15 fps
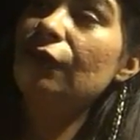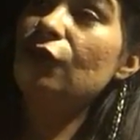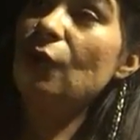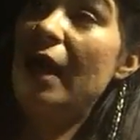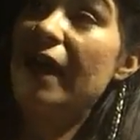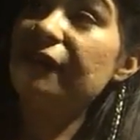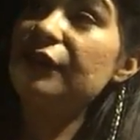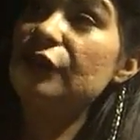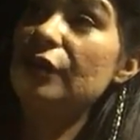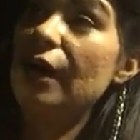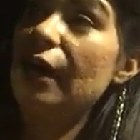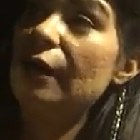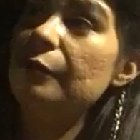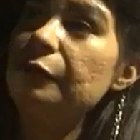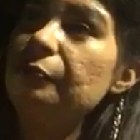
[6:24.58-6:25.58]
You have a
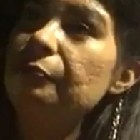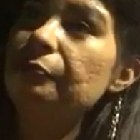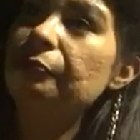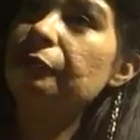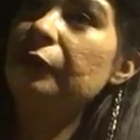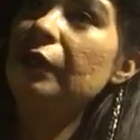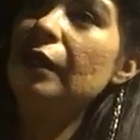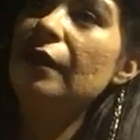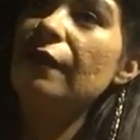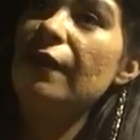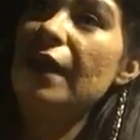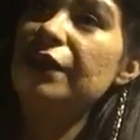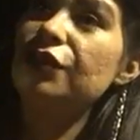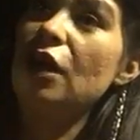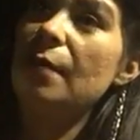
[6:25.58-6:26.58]
job.
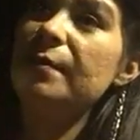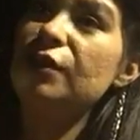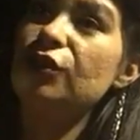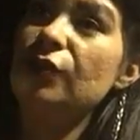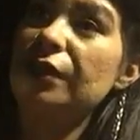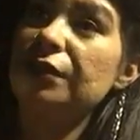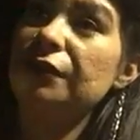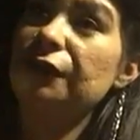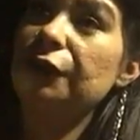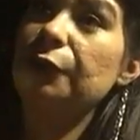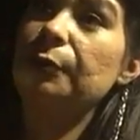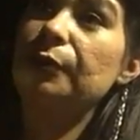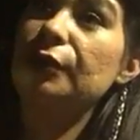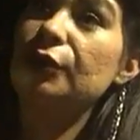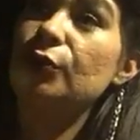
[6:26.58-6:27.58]
That job is
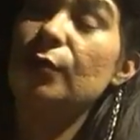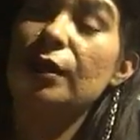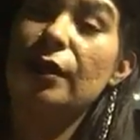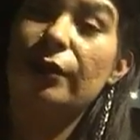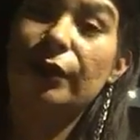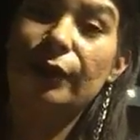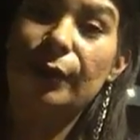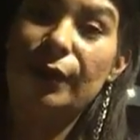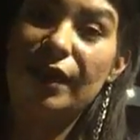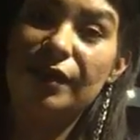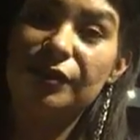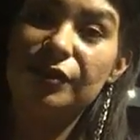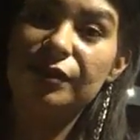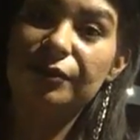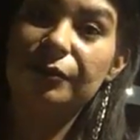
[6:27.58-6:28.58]
transferable to another
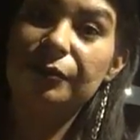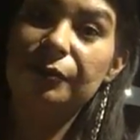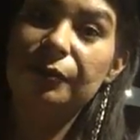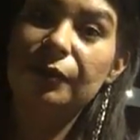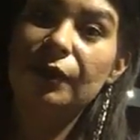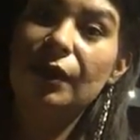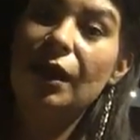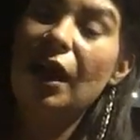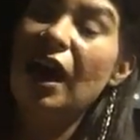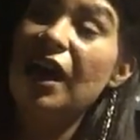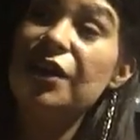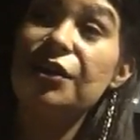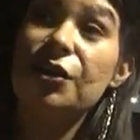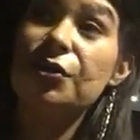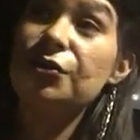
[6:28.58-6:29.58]
location. I
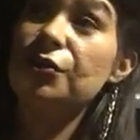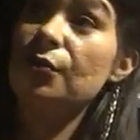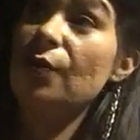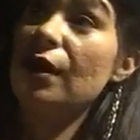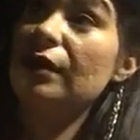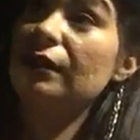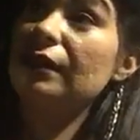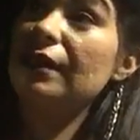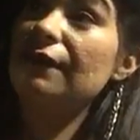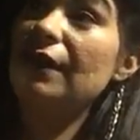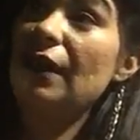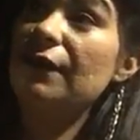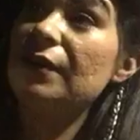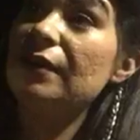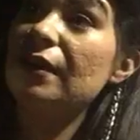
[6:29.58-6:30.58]
know you don't want to leave
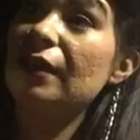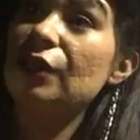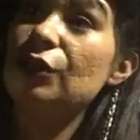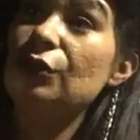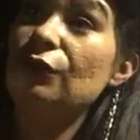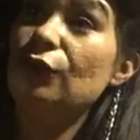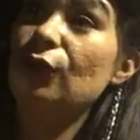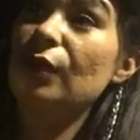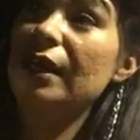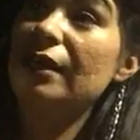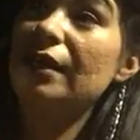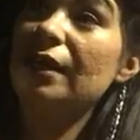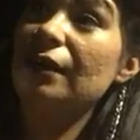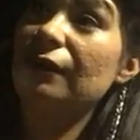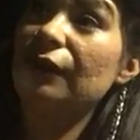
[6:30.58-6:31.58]
everything that you've
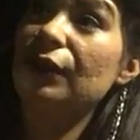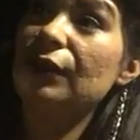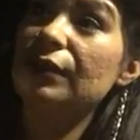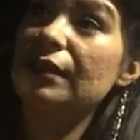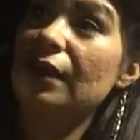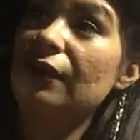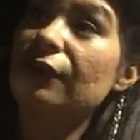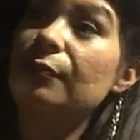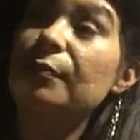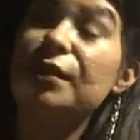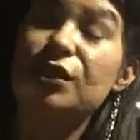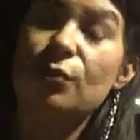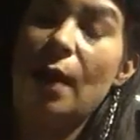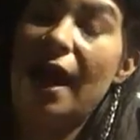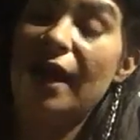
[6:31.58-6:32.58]
created here for yourself, but
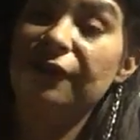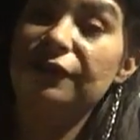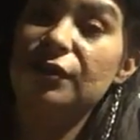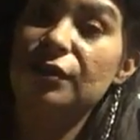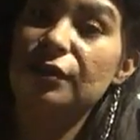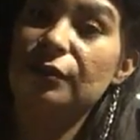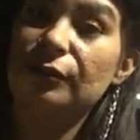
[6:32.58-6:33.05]
you have to.